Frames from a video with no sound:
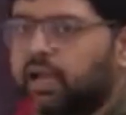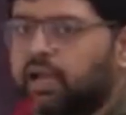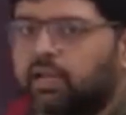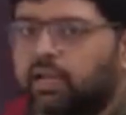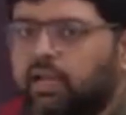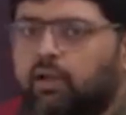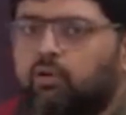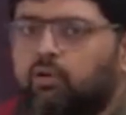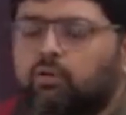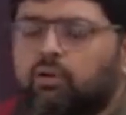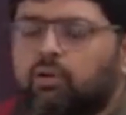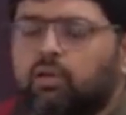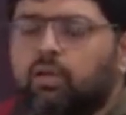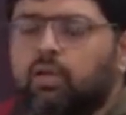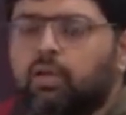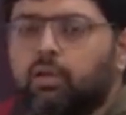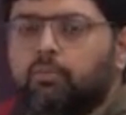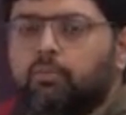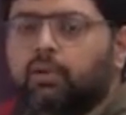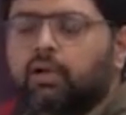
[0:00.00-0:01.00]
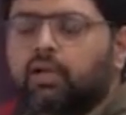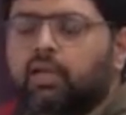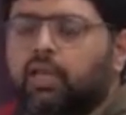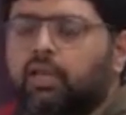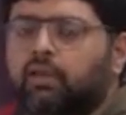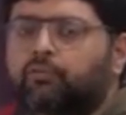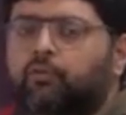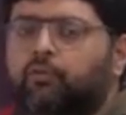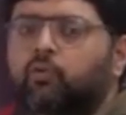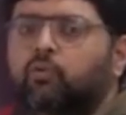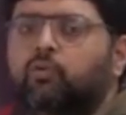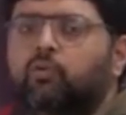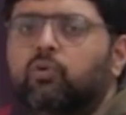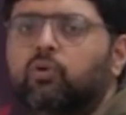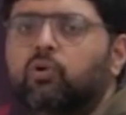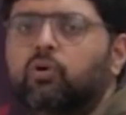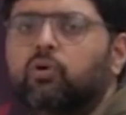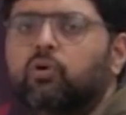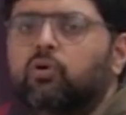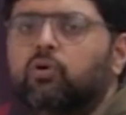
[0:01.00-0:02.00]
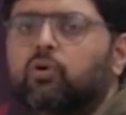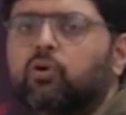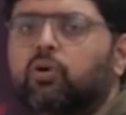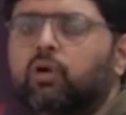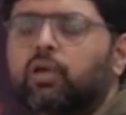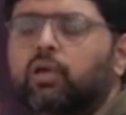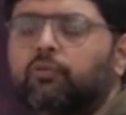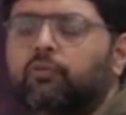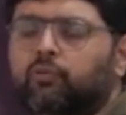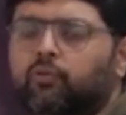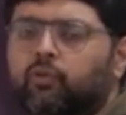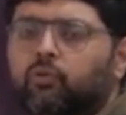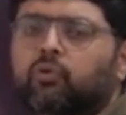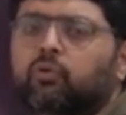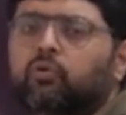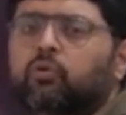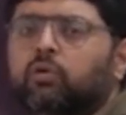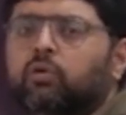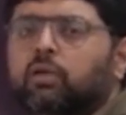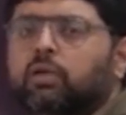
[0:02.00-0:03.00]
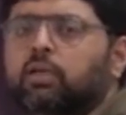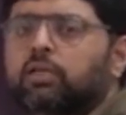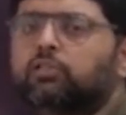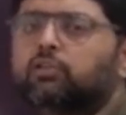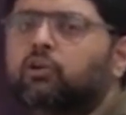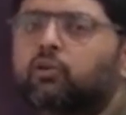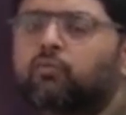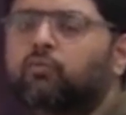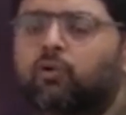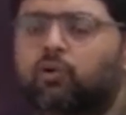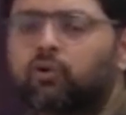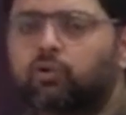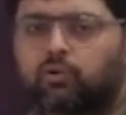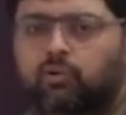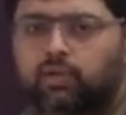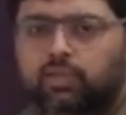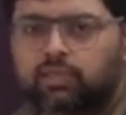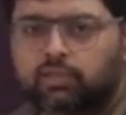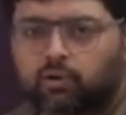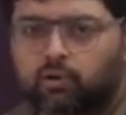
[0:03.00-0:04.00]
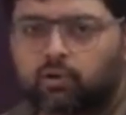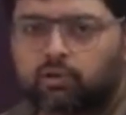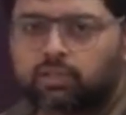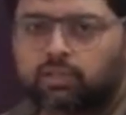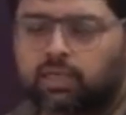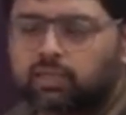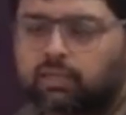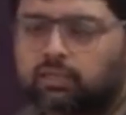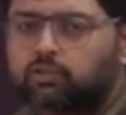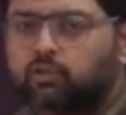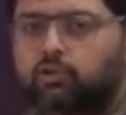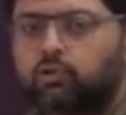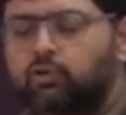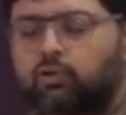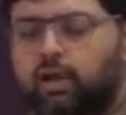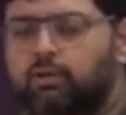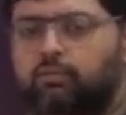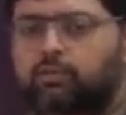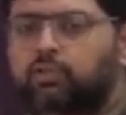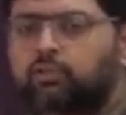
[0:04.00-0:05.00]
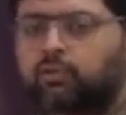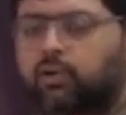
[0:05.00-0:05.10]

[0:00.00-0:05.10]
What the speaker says: bank account. But if you does not want to disclose it, so you have a